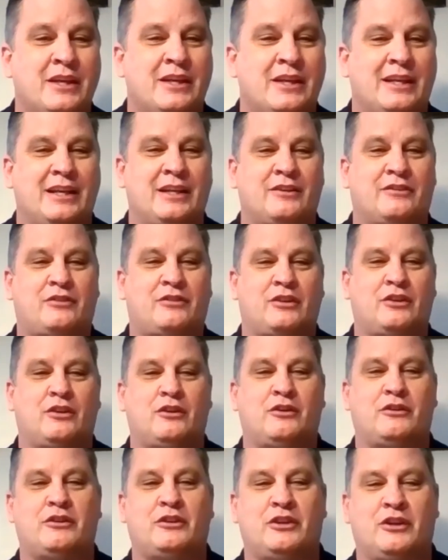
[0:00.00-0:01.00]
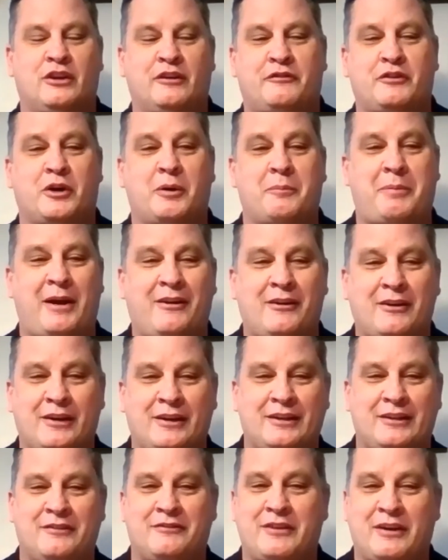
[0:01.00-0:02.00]
And so, you know, if you're a
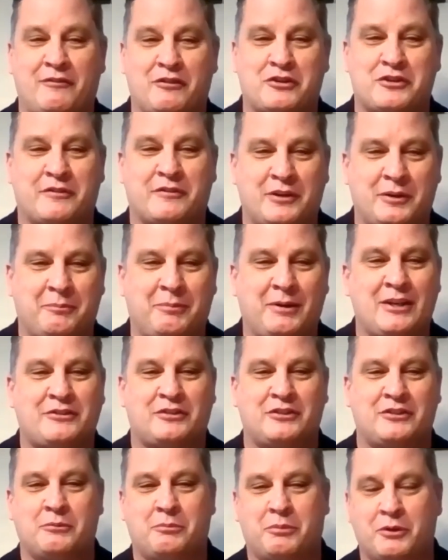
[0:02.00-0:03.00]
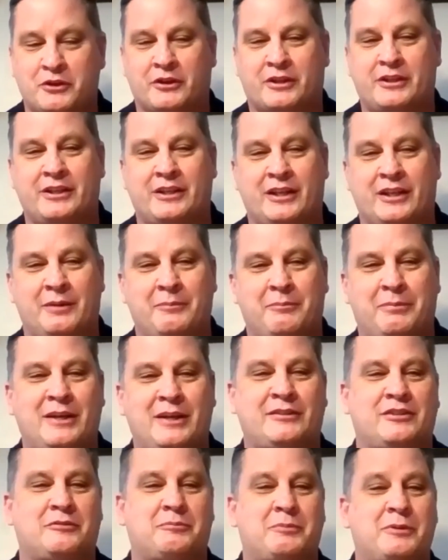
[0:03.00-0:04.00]
parent, you've never driven a bus and you put your kid on the
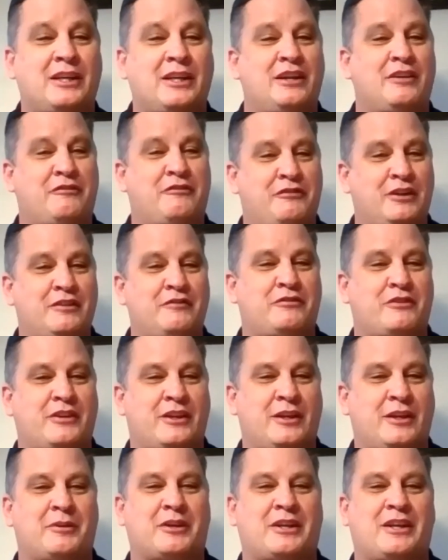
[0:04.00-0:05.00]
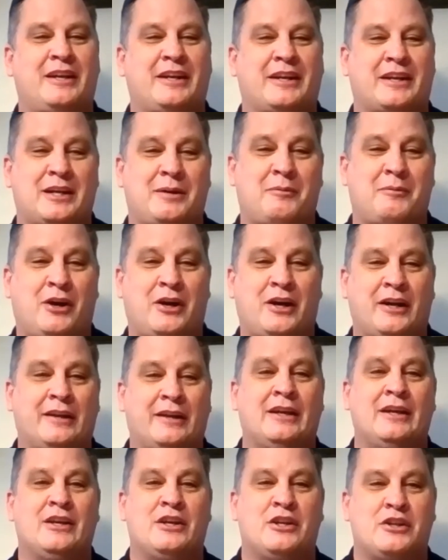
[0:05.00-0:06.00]
bus, it's been kind of fun for them to kind of come on,
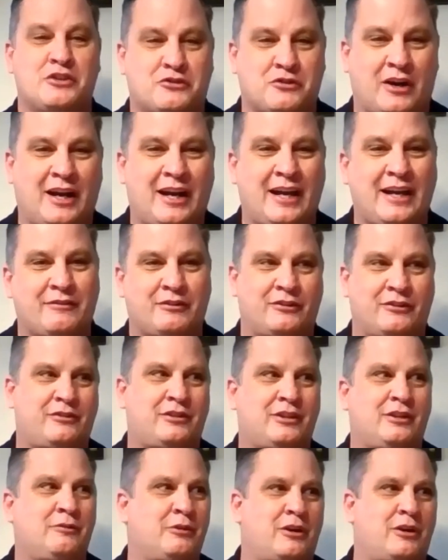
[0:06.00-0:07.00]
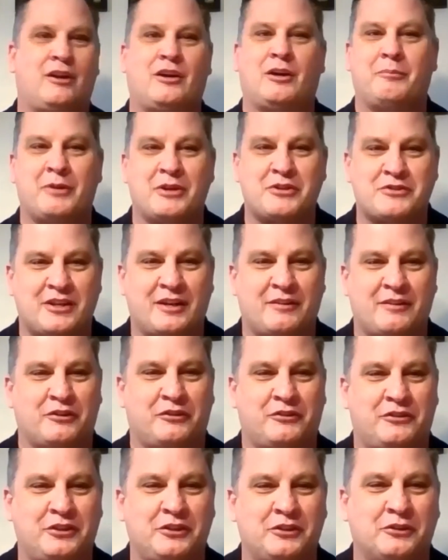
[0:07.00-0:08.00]
drive and see what all our bus drivers
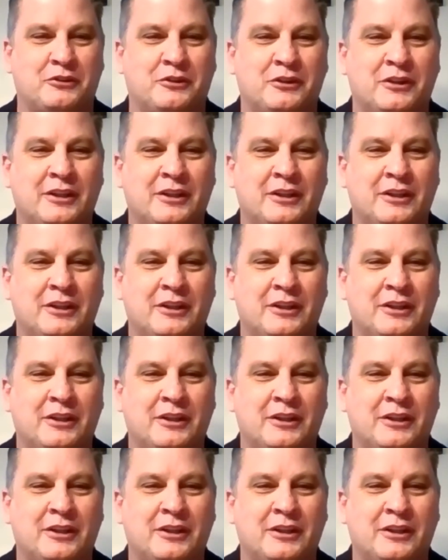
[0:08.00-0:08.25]
do.